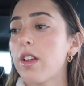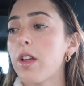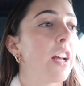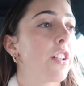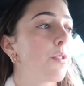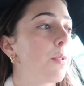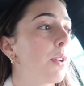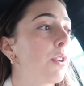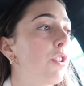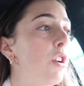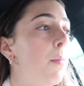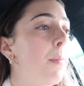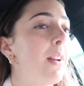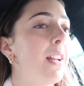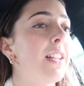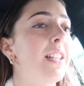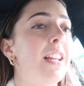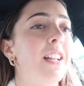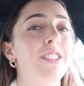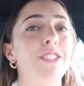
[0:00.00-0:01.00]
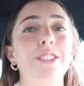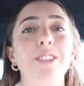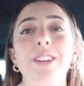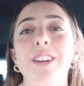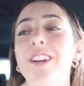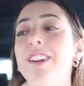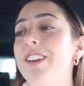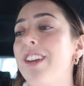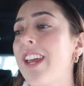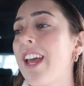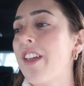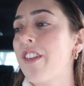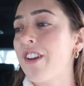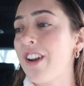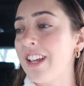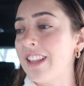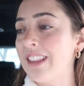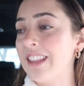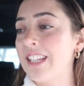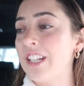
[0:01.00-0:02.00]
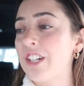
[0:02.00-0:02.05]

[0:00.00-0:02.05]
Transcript: Yeah, so we grew up at a dance studio together and